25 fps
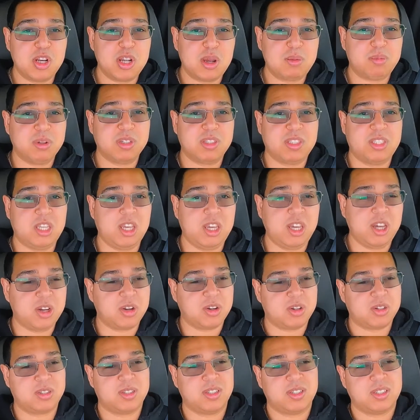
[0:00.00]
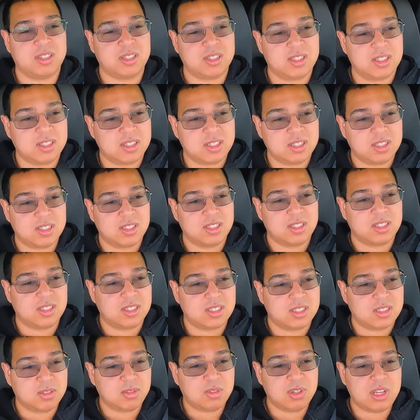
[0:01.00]
number 2
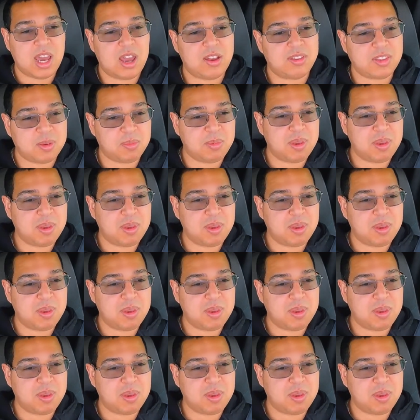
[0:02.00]
would have to